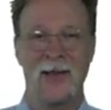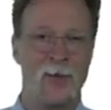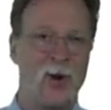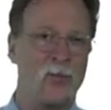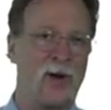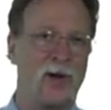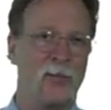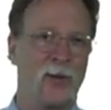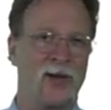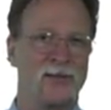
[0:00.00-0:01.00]
And how about
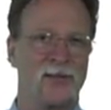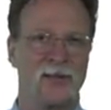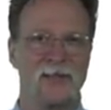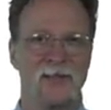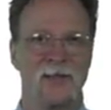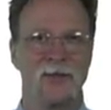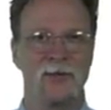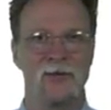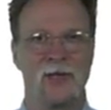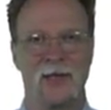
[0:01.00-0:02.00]
biomass? That's in the
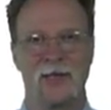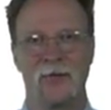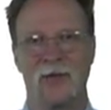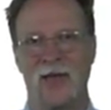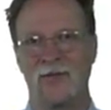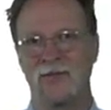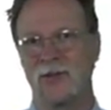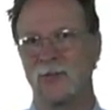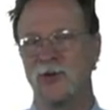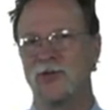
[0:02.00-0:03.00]
news lately. We have
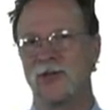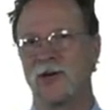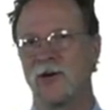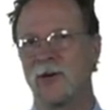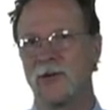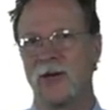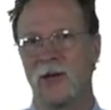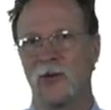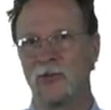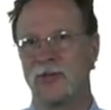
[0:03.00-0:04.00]
some news in our own
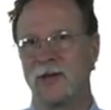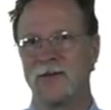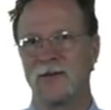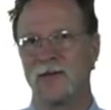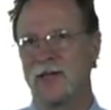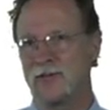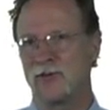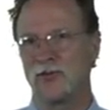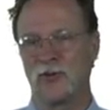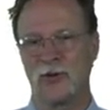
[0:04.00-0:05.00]
hometown here in
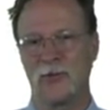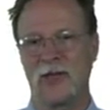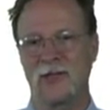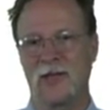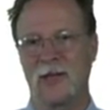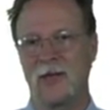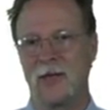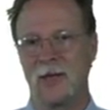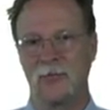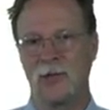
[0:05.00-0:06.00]
Gainesville, Florida about that.
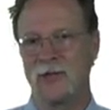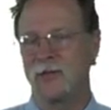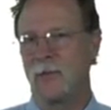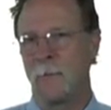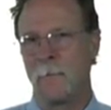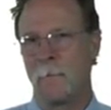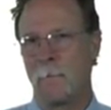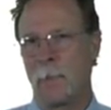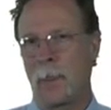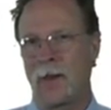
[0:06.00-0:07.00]
But
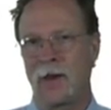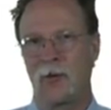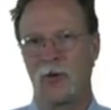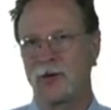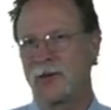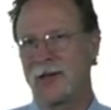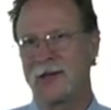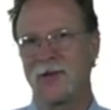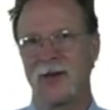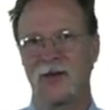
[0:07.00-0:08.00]
I work at
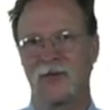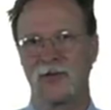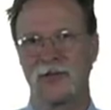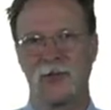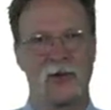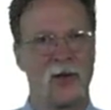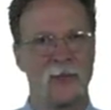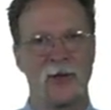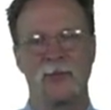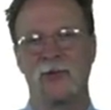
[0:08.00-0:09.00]
land-grant university with a lot
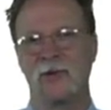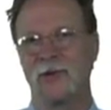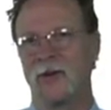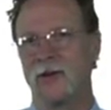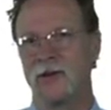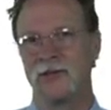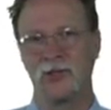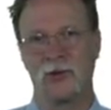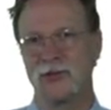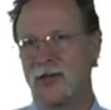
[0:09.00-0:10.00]
of people in
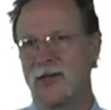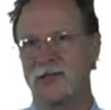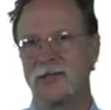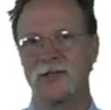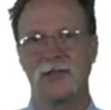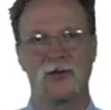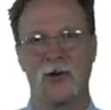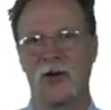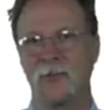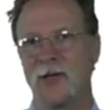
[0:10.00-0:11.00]
soil sciences,
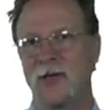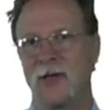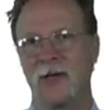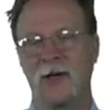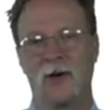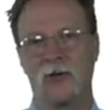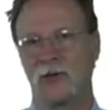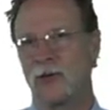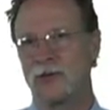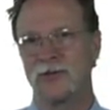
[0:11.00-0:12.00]
agronomy,
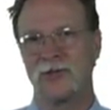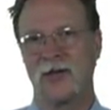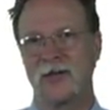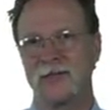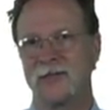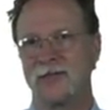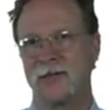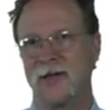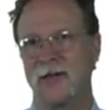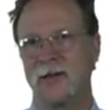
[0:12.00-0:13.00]
horticultural sciences,
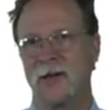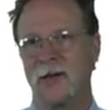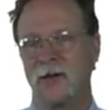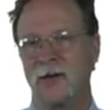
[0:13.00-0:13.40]
and then